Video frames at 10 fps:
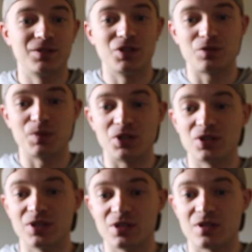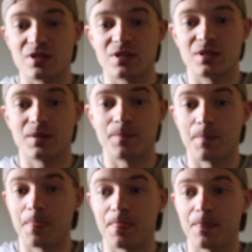just because
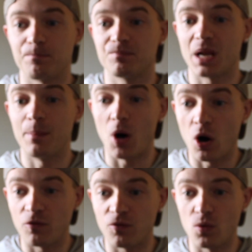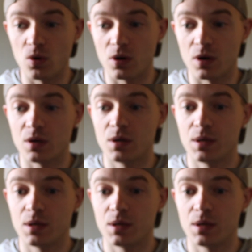I'm all for